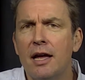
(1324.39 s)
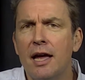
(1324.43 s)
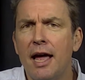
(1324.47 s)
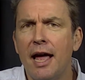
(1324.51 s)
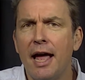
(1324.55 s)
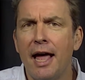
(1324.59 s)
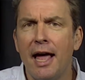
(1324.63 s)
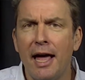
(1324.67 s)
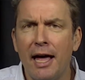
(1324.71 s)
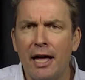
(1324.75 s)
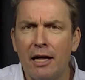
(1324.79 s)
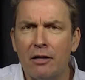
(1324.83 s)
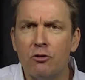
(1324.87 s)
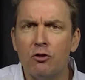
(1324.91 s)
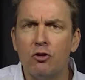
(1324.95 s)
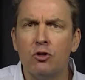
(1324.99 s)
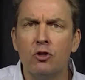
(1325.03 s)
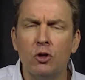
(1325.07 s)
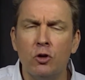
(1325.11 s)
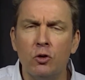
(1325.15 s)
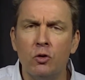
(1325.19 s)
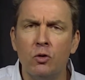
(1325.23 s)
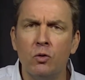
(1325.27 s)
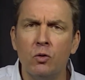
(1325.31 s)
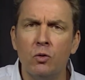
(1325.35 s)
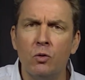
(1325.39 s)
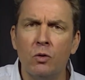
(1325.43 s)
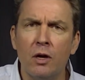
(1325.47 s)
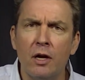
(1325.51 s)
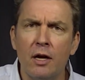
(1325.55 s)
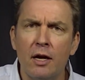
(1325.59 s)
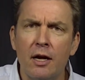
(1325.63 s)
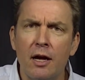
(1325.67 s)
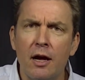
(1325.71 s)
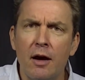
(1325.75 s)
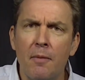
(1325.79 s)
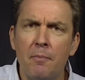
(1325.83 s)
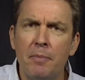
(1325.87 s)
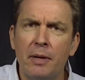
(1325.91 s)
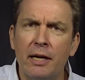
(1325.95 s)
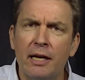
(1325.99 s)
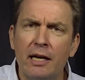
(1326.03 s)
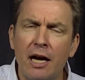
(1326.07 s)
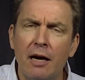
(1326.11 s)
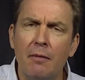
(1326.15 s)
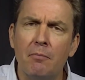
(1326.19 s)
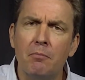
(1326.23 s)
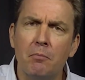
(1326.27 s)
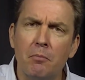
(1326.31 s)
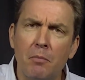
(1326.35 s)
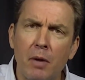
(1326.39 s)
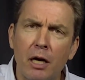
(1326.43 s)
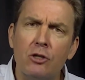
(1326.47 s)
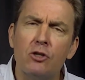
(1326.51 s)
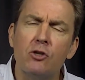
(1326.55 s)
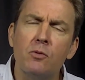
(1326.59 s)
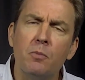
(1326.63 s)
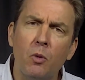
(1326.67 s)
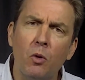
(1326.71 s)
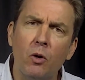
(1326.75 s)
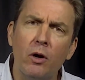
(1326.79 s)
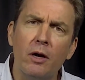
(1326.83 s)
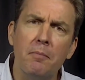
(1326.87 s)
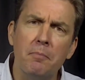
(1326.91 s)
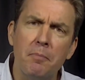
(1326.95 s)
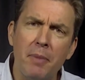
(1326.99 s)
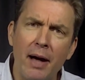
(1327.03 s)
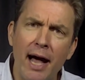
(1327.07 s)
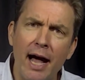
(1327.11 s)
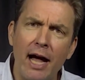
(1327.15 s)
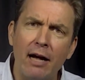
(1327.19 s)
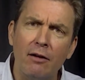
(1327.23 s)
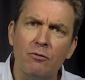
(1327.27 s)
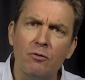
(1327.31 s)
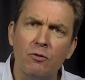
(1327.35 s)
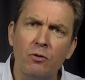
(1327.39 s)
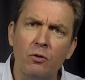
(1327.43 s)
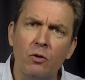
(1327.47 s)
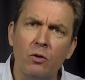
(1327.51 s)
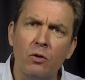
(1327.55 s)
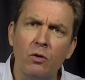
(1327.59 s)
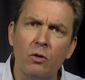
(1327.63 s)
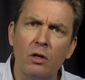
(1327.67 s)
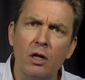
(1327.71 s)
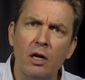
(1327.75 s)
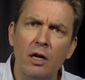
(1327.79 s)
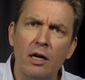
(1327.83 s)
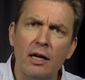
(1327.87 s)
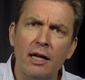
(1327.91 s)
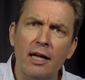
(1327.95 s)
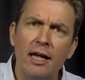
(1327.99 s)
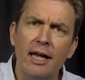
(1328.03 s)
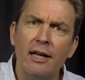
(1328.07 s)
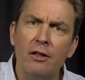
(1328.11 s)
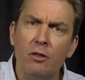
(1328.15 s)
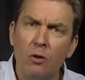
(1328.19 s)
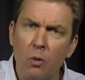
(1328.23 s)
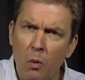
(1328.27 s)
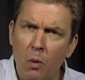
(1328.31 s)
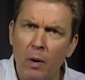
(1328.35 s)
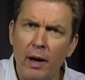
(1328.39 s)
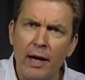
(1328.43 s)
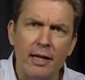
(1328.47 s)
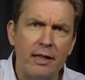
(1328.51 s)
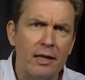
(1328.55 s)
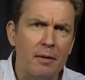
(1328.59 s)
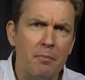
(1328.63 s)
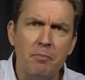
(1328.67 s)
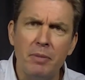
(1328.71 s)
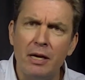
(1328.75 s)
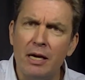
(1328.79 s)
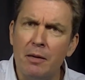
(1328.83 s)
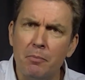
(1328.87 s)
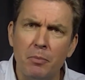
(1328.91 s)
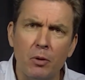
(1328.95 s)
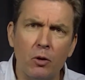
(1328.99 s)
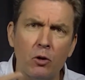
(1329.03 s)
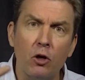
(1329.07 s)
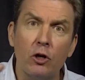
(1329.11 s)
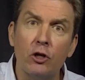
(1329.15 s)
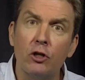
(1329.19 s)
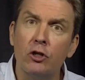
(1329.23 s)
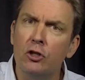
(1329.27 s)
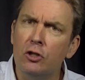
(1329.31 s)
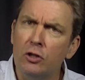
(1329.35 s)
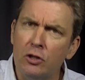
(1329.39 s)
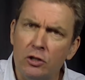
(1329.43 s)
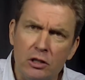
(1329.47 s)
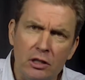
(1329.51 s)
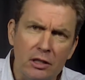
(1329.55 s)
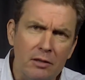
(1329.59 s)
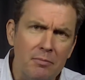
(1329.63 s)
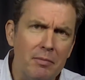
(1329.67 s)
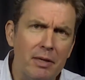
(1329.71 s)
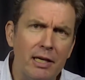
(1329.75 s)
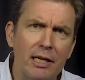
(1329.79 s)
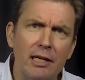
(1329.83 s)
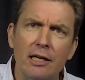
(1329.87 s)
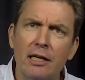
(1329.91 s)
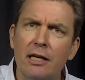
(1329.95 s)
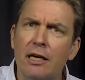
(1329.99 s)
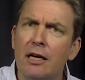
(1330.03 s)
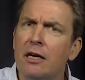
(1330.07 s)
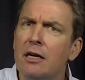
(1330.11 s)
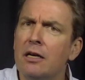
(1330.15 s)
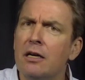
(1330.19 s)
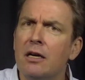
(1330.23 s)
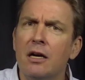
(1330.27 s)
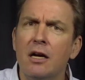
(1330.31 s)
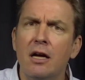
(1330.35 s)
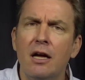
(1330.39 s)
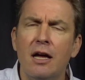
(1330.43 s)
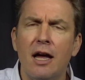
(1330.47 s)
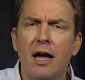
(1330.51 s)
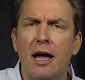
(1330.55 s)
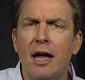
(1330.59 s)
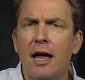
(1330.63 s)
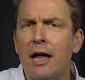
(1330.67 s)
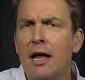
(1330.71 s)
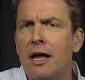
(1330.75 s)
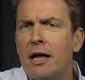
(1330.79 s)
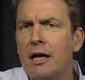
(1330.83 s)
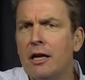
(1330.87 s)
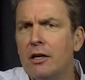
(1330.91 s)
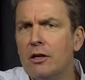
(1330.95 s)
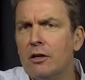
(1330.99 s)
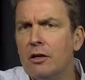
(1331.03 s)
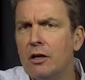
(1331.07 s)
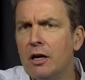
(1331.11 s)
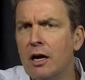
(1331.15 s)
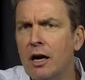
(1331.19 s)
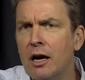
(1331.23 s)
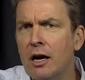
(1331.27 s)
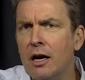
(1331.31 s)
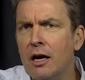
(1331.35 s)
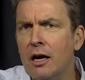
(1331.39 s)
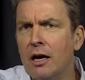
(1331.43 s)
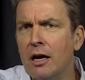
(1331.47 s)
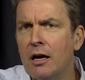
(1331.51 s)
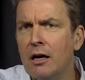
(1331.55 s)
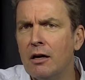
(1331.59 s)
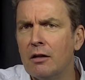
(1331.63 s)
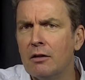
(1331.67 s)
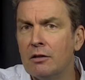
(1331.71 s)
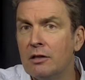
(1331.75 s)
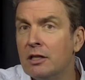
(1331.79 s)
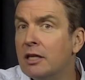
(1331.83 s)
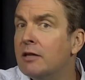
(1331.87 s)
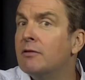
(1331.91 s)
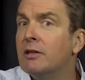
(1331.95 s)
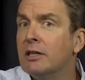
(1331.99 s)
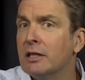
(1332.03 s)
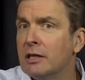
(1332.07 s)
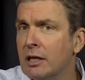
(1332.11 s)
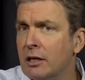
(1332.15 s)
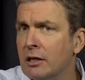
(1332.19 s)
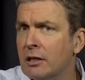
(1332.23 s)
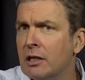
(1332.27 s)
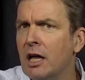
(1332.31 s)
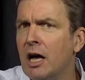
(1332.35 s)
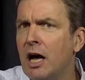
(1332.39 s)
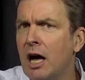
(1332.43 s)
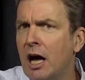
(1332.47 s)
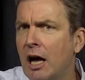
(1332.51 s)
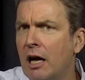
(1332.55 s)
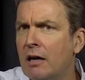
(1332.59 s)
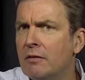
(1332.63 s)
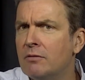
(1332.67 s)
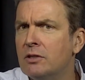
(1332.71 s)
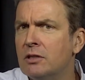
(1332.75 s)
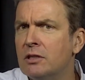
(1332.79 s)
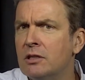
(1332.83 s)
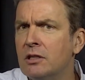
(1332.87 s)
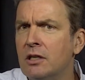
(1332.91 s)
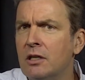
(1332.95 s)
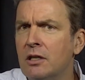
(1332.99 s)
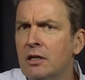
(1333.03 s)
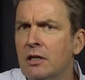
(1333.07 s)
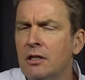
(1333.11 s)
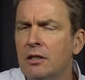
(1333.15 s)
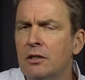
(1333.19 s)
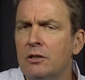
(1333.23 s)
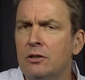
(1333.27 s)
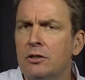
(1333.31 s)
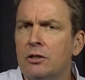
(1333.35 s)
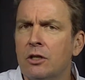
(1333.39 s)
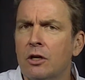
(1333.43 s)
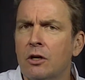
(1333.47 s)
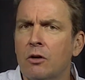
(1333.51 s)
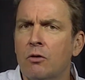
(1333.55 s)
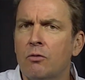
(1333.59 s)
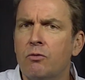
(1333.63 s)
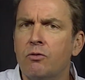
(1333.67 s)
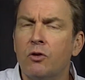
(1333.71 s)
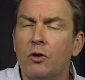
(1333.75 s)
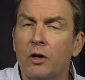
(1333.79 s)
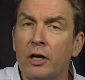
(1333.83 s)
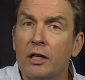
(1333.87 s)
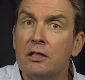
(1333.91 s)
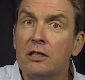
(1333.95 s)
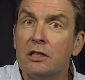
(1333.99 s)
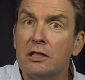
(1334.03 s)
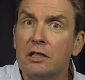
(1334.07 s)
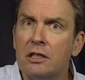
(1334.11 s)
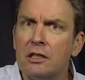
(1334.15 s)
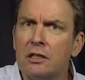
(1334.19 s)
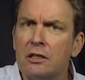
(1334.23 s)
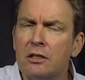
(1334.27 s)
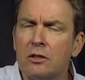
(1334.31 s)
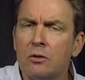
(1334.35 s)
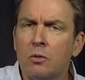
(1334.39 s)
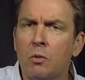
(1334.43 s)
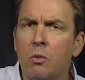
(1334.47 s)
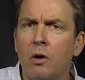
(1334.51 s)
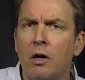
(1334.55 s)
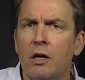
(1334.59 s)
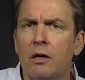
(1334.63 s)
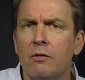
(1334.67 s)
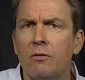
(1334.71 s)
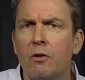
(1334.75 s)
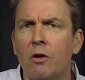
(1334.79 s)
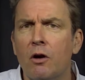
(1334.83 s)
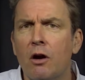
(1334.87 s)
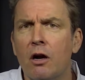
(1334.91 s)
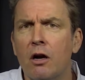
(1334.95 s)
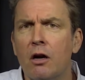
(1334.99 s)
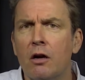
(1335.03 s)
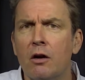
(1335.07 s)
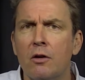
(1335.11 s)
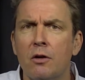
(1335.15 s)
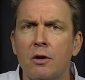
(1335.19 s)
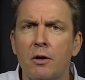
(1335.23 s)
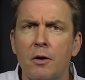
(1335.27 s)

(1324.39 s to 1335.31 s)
and to become much more impactful in the way that people are using media and living their lives. So, for instance, one of our